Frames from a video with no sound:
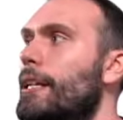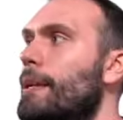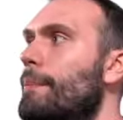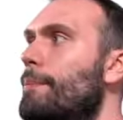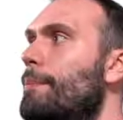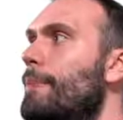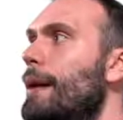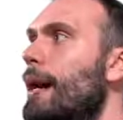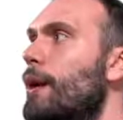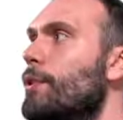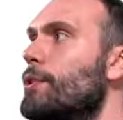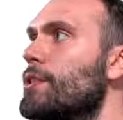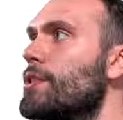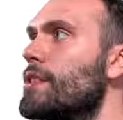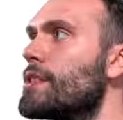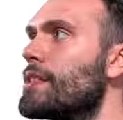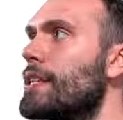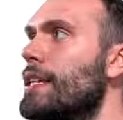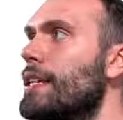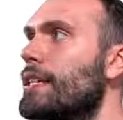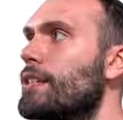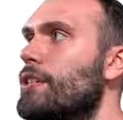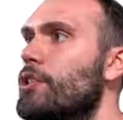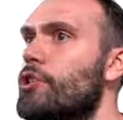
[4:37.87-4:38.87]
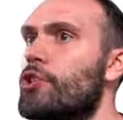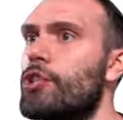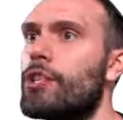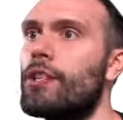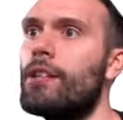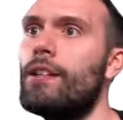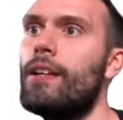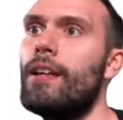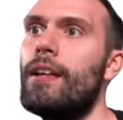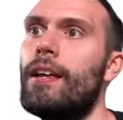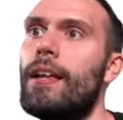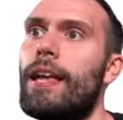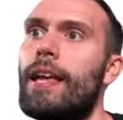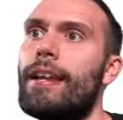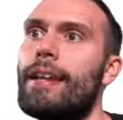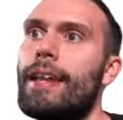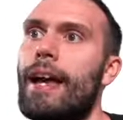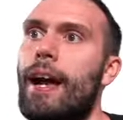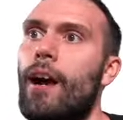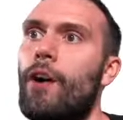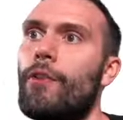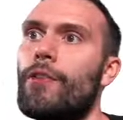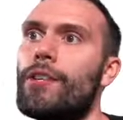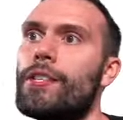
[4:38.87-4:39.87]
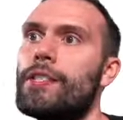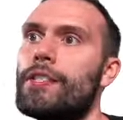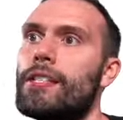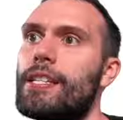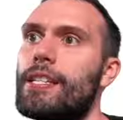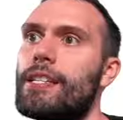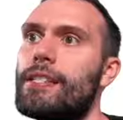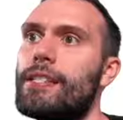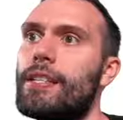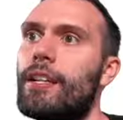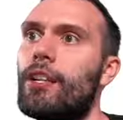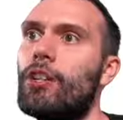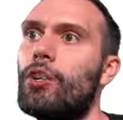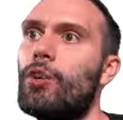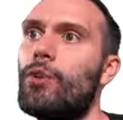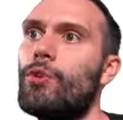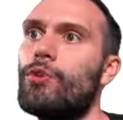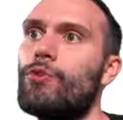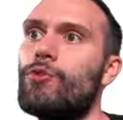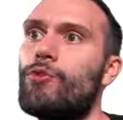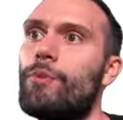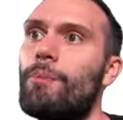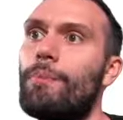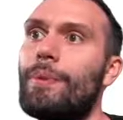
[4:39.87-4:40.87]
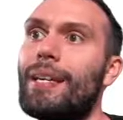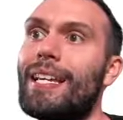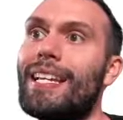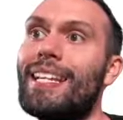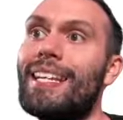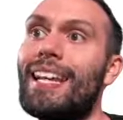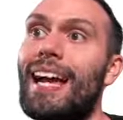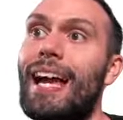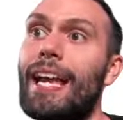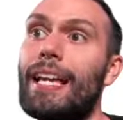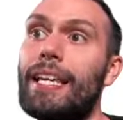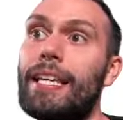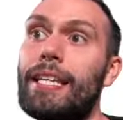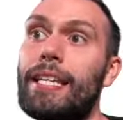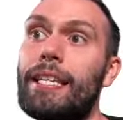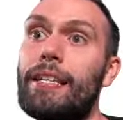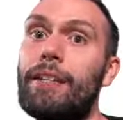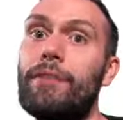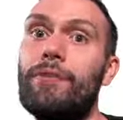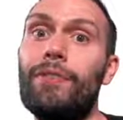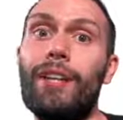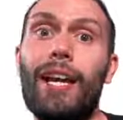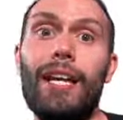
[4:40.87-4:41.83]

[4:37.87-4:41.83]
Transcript: It bound to this antigen, and now this T cell goes from being naive,